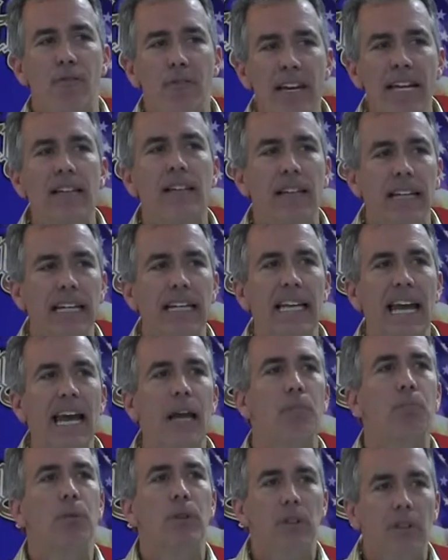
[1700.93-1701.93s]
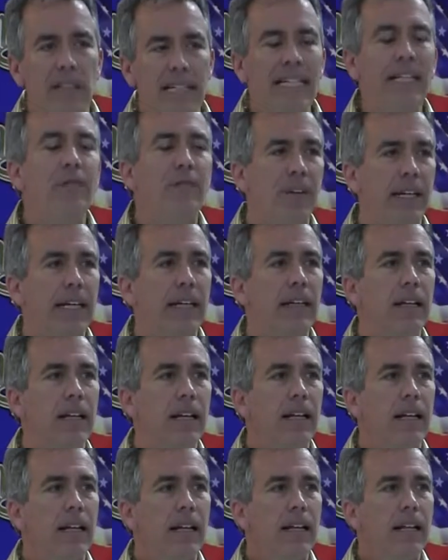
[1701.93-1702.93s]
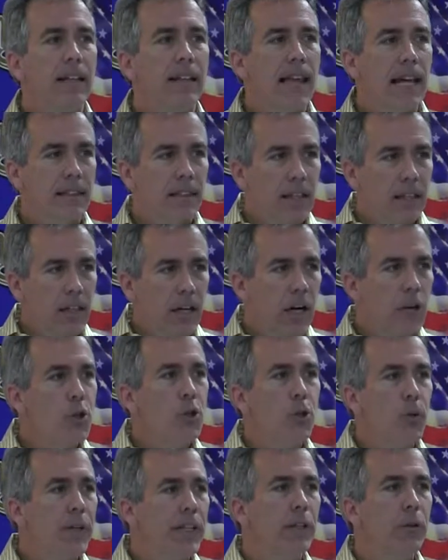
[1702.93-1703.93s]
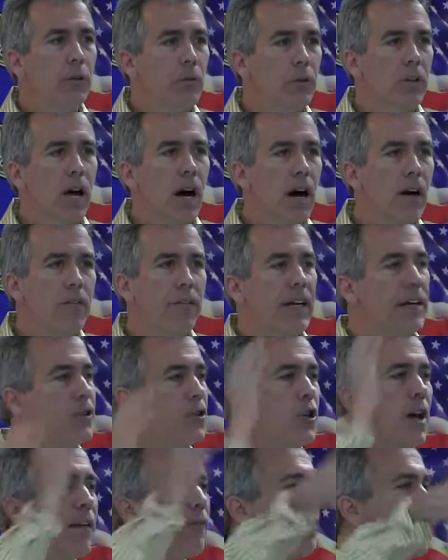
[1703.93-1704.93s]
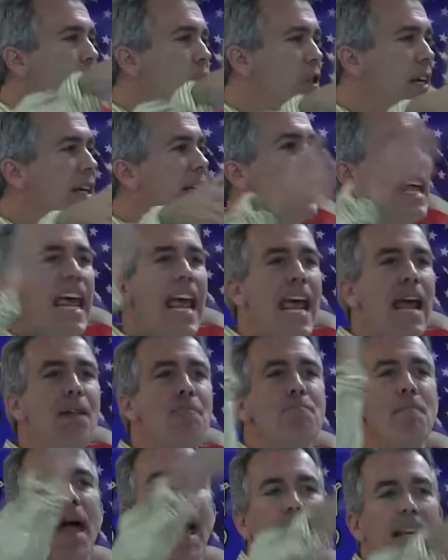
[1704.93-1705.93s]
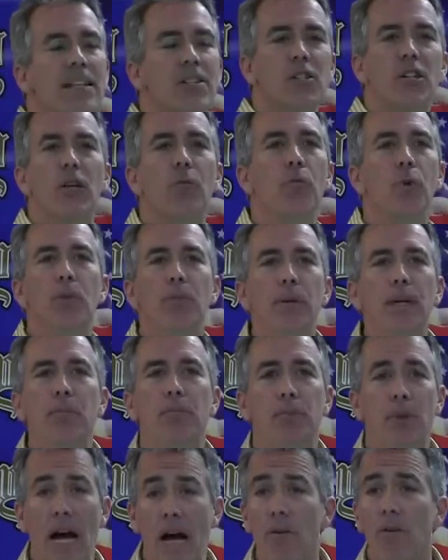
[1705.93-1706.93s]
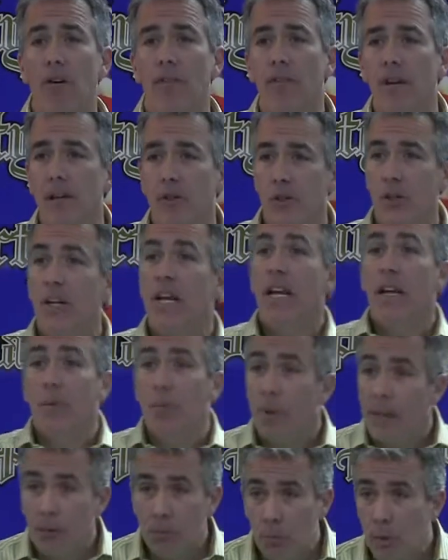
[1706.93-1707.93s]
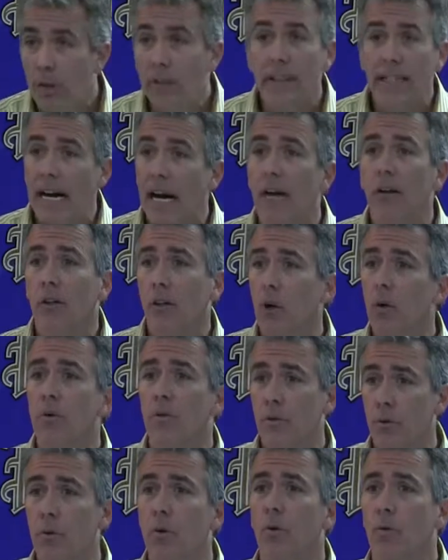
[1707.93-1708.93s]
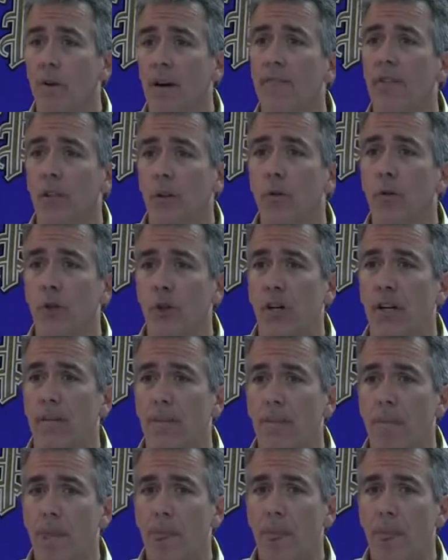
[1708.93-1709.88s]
feeling and believing that the country you love, and Jefferson and Madison would be proud of us. We really are going through a revolution.